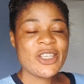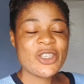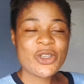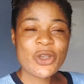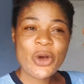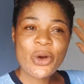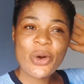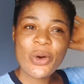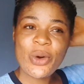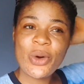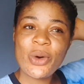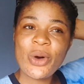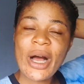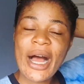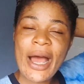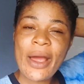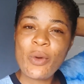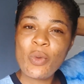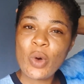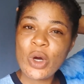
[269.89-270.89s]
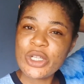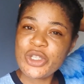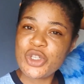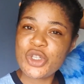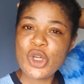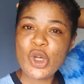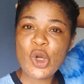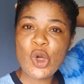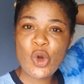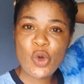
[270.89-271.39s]
So I
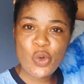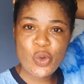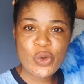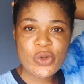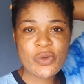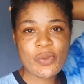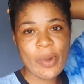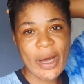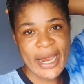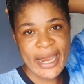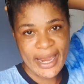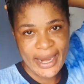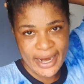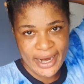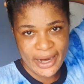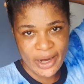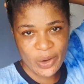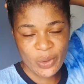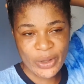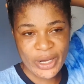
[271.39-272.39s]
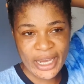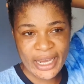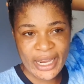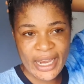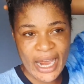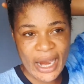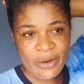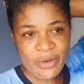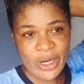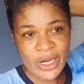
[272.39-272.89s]
want to lose my hair,
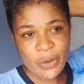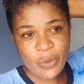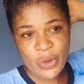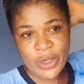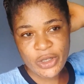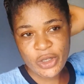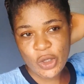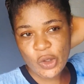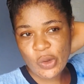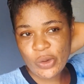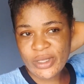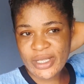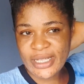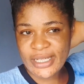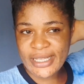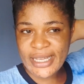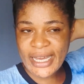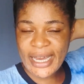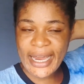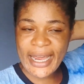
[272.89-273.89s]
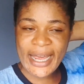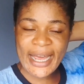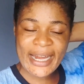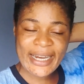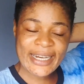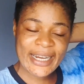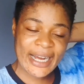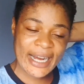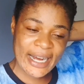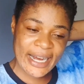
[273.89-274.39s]
okay? I really want to lose this hair.
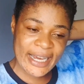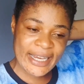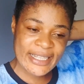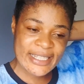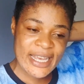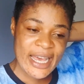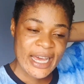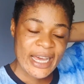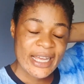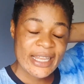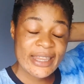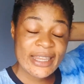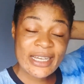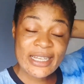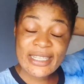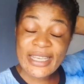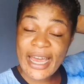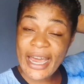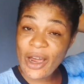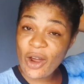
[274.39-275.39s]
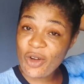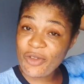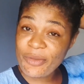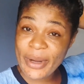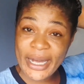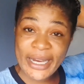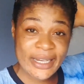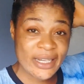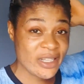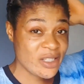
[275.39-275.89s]
And guys, this hair
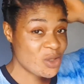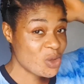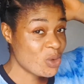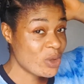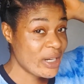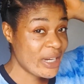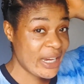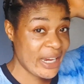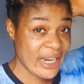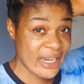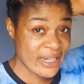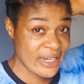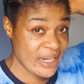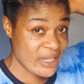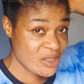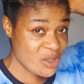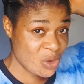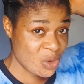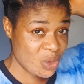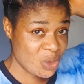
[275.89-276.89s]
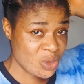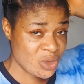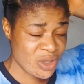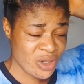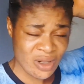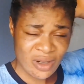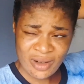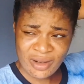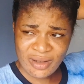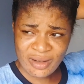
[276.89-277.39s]
of mine is only 8 days
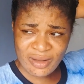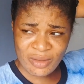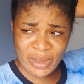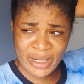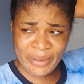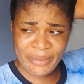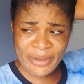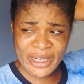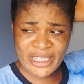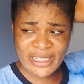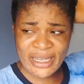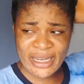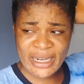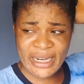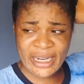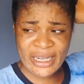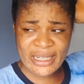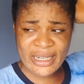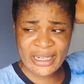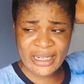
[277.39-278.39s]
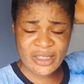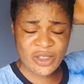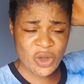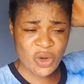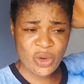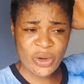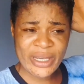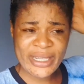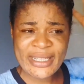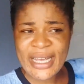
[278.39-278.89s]
old. What am I saying? 8 days?
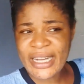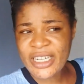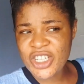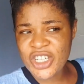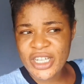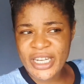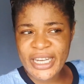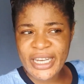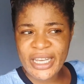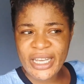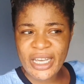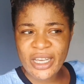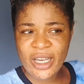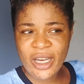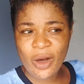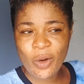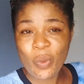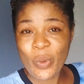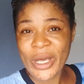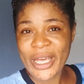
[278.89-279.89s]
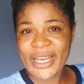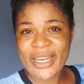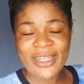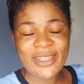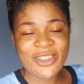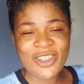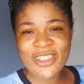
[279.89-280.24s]
No, it's actually a week.